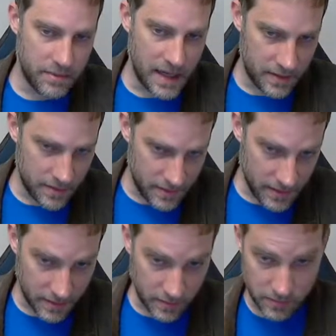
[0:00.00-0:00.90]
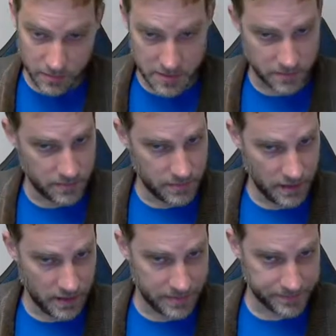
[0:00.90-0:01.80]
it think that
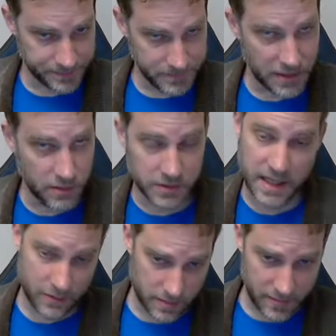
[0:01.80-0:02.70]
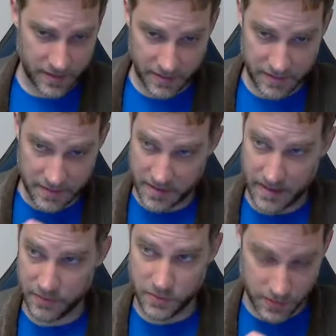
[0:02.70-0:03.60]
made Google's algorithm think that this
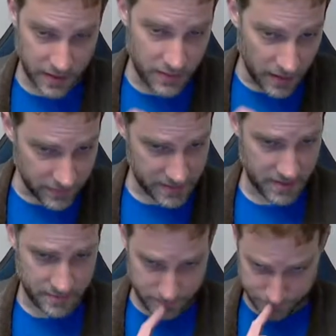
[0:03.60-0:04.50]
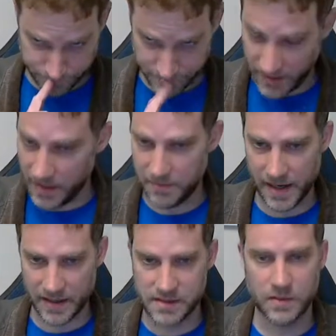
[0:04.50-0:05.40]
site was really relevant to
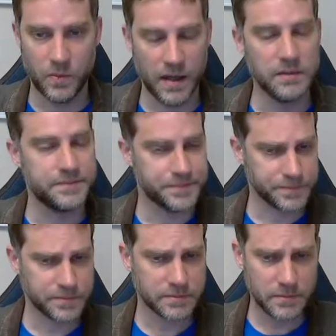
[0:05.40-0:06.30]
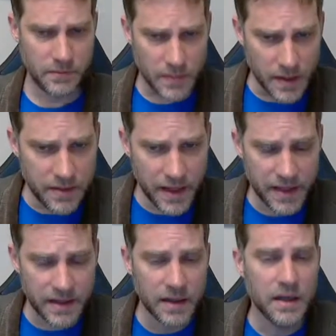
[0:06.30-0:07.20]
handbags. Well,
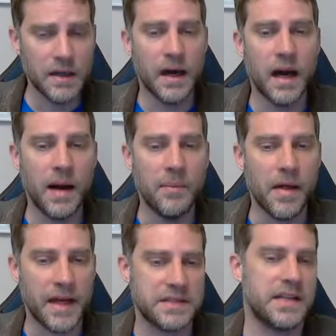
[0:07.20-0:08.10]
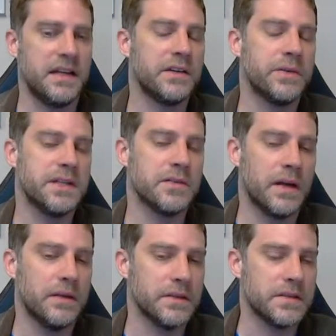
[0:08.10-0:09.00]
then that's going to increase the
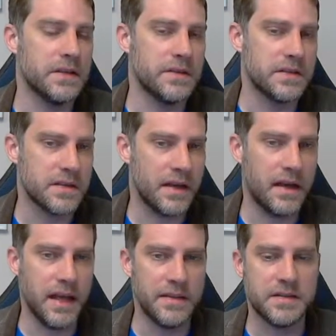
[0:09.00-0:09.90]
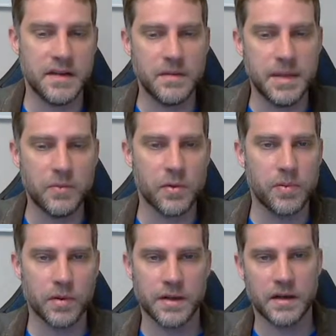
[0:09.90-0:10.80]
relevancy of this site. Again, this is going to be more
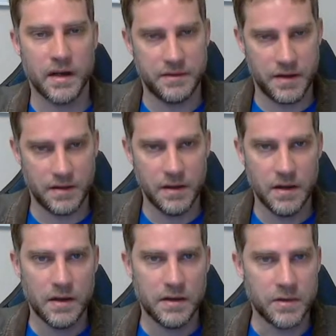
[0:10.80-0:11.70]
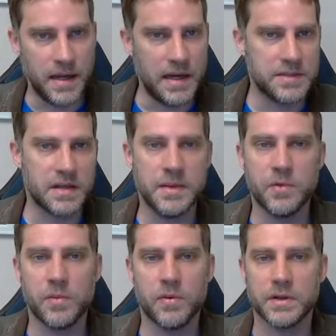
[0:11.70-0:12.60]
important than content. Domain name is going to be
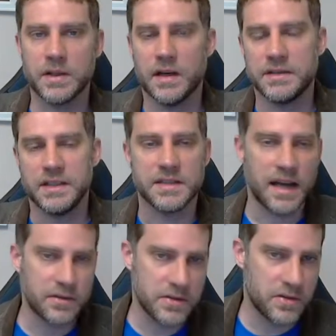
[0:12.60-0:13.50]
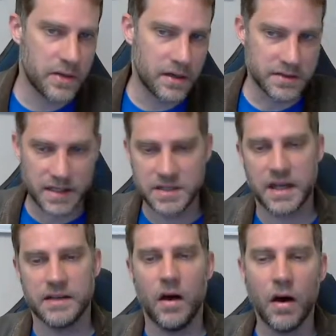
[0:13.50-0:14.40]
more important than content. Titles and URLs, H
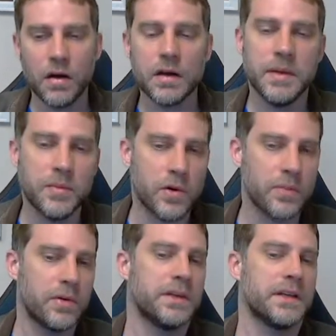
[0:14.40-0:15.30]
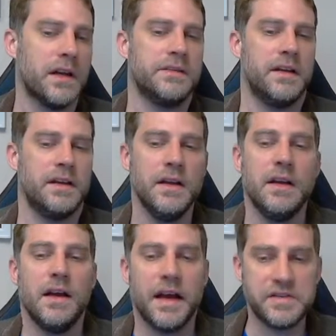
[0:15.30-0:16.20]
tags, all going to be more important than content.
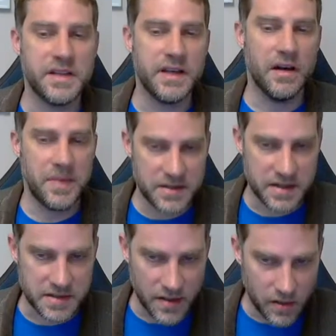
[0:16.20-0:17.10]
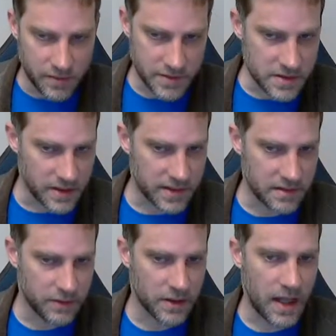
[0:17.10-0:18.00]
Actually, the on-page SEO of its
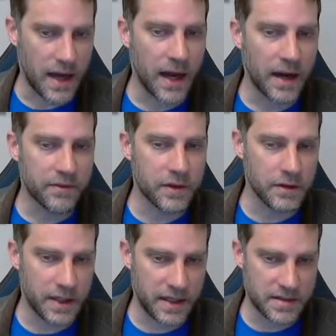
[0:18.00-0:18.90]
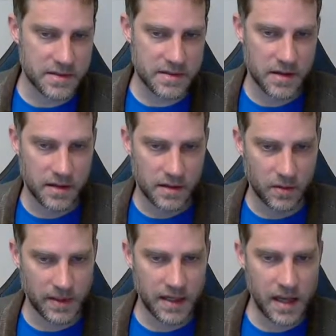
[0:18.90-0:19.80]
links. If a lot of the links
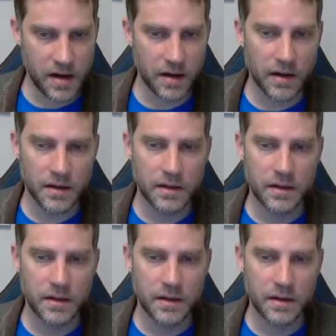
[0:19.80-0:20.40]
going here